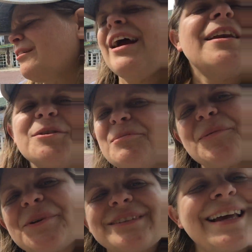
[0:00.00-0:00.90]
or I don't
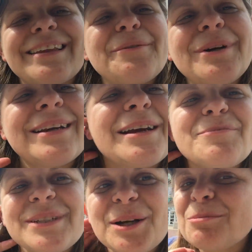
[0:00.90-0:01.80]
remember exactly what.
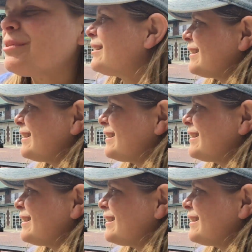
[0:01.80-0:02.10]
I'm terrible